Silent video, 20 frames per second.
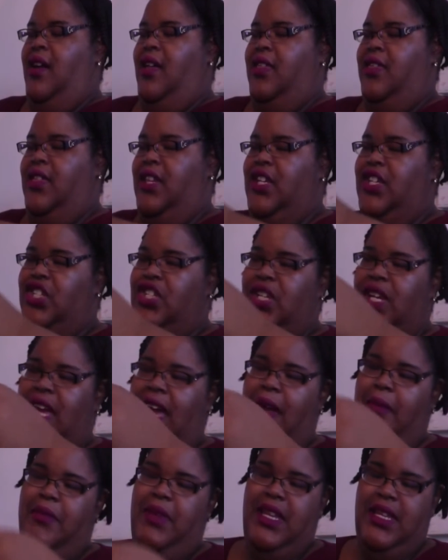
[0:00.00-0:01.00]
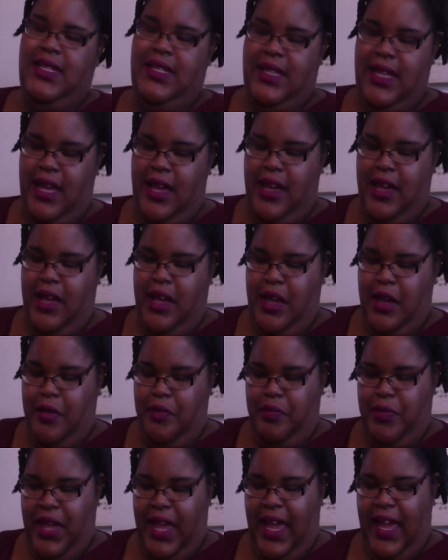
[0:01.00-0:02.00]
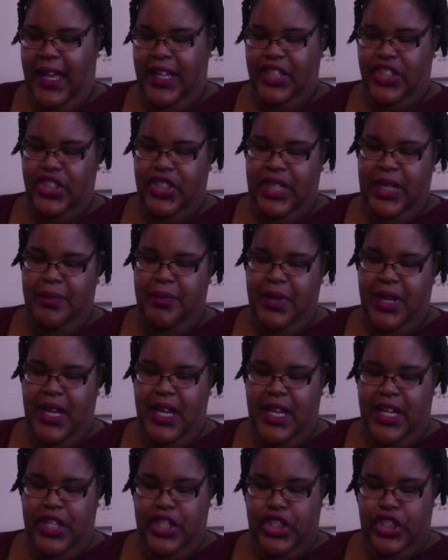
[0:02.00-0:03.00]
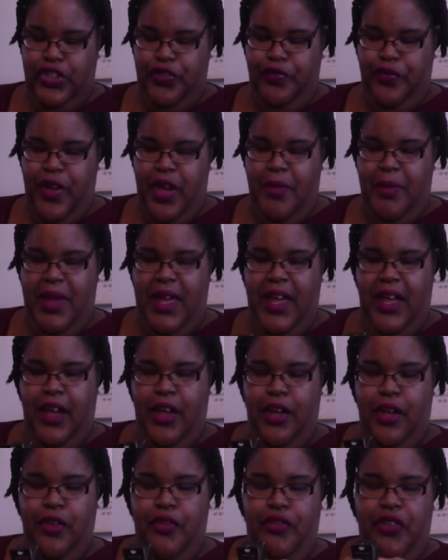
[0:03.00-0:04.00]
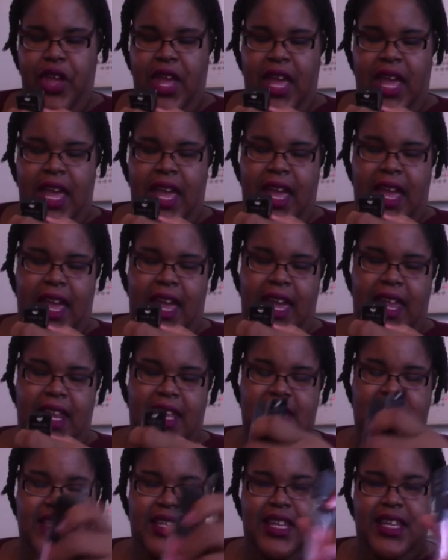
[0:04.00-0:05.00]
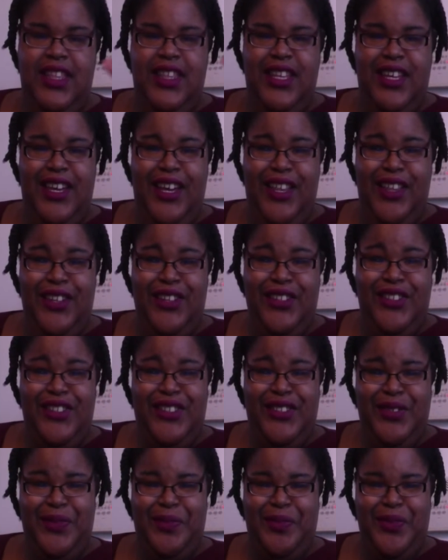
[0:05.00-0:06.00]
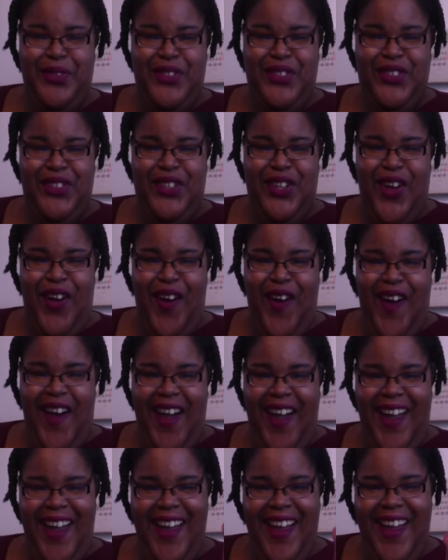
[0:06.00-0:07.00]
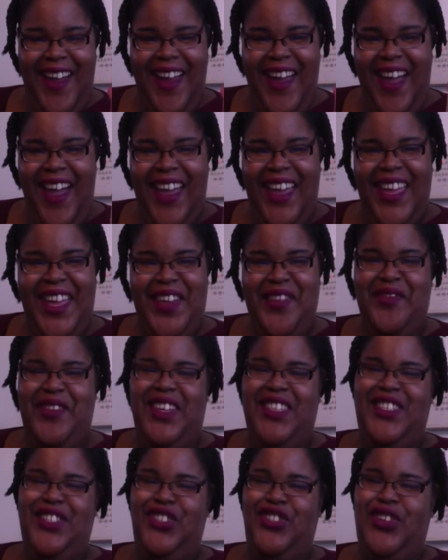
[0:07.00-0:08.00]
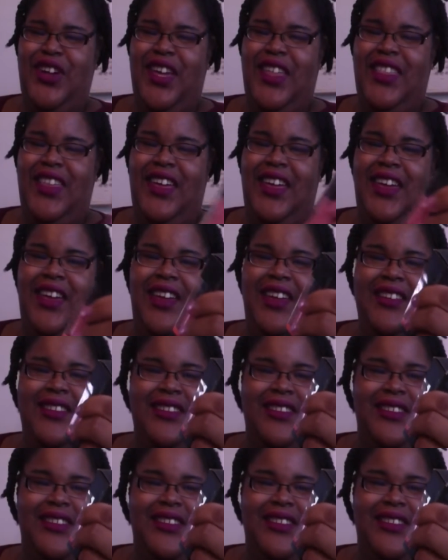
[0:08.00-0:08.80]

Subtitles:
Then she got me some HD blush from e.l.f. and it's in the color Superstar. I can't wait to try that.